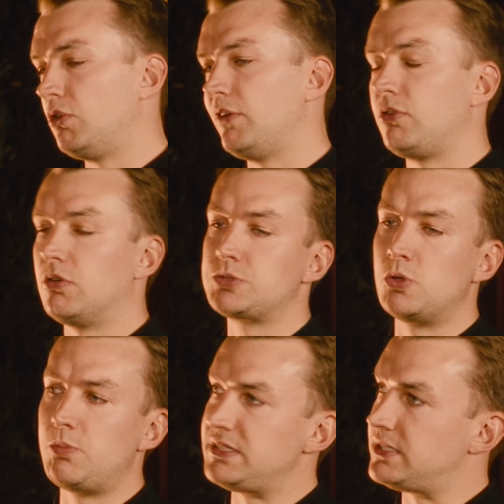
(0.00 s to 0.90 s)
or if you're a
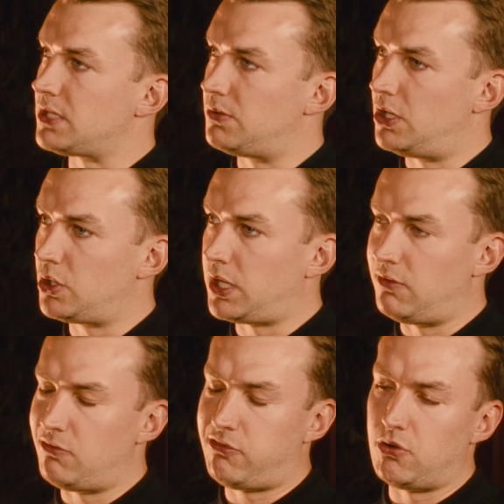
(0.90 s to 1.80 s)
small business owner
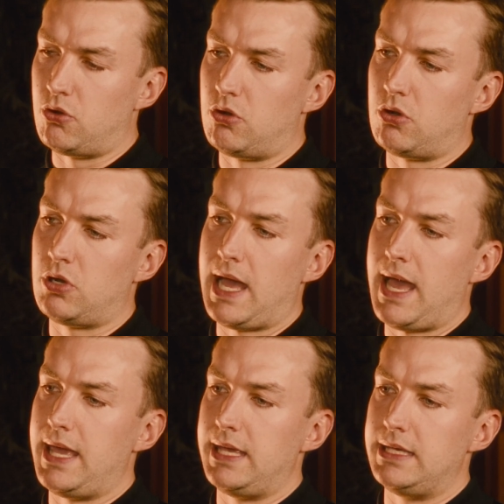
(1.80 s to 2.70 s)
looking for
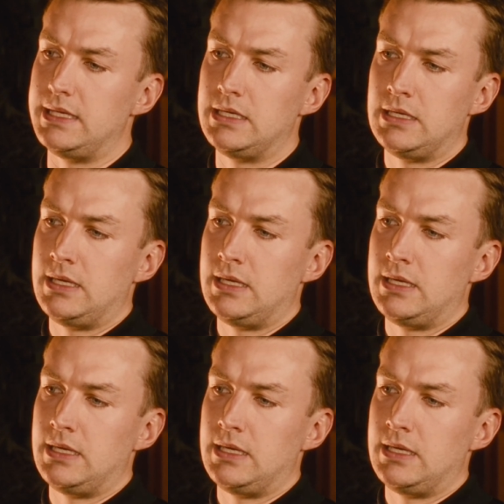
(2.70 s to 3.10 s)
a